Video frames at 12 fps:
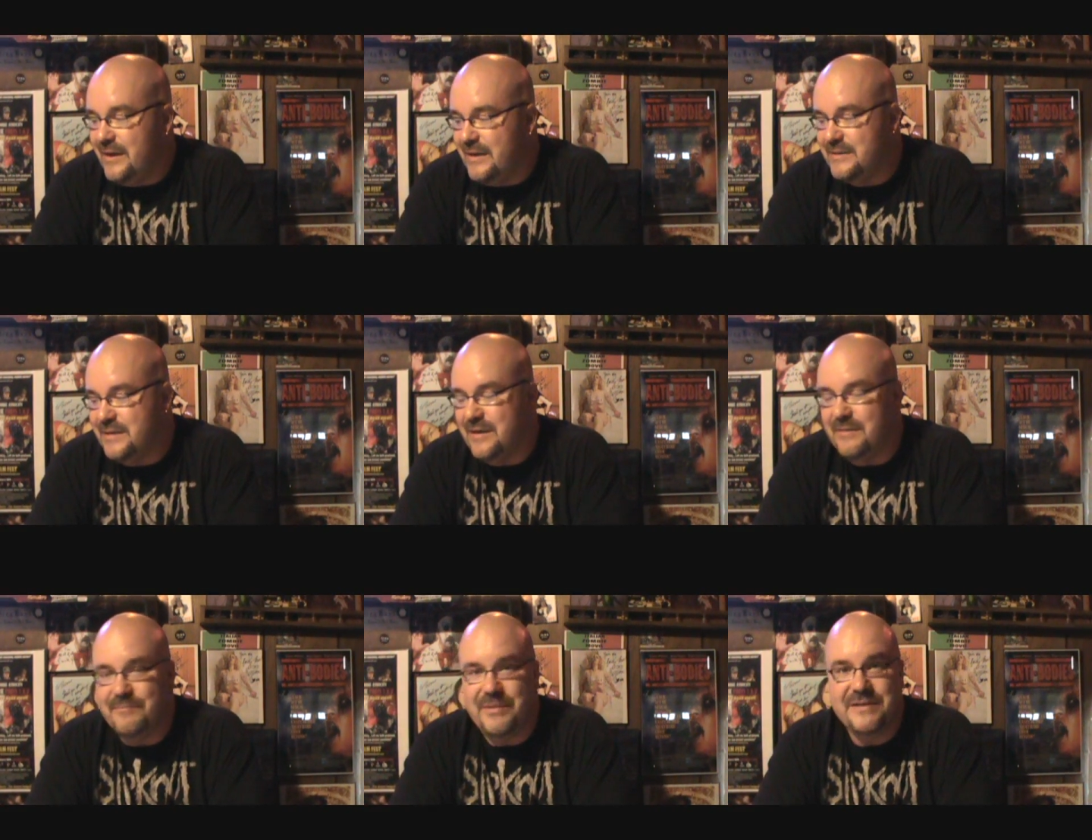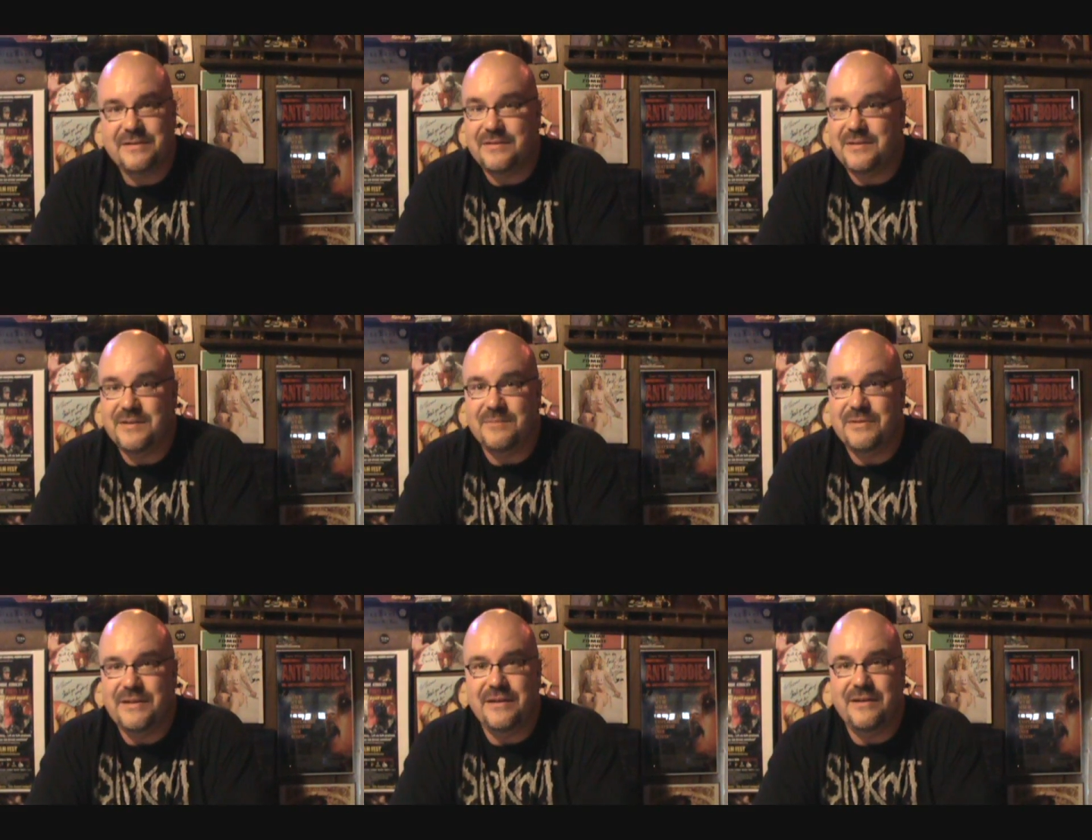It's basically
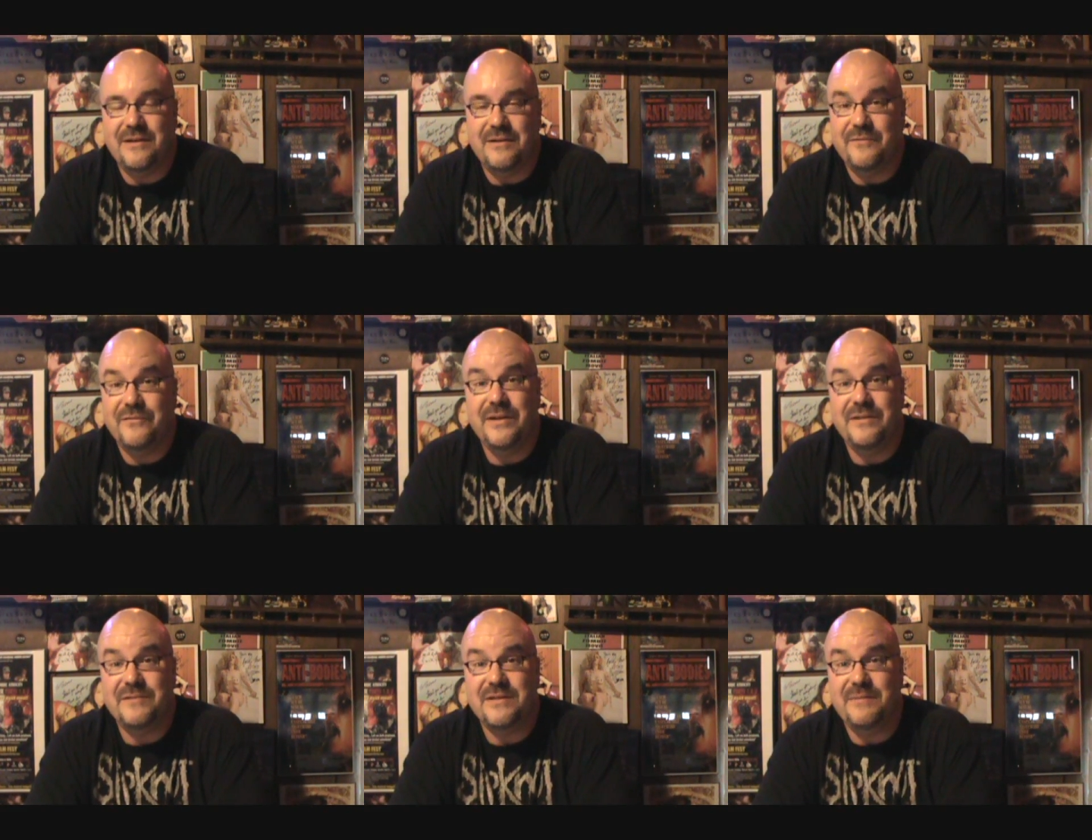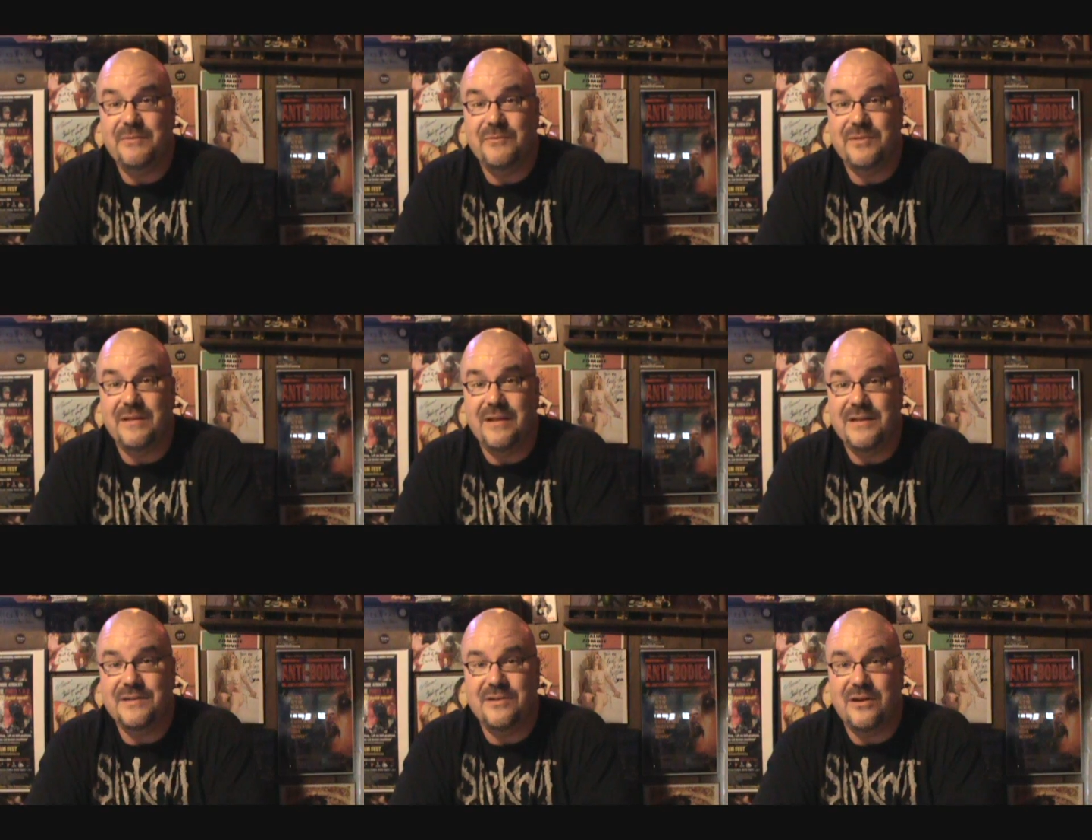somebody afraid of sleeping with the
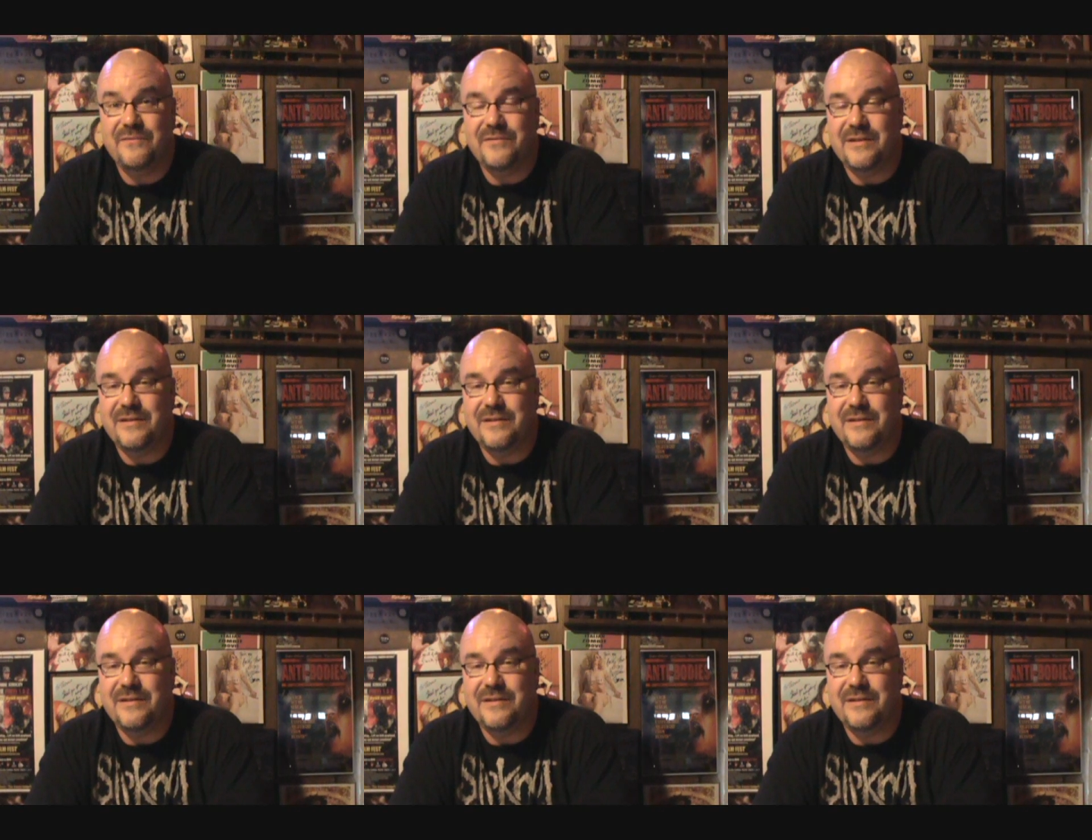lights off,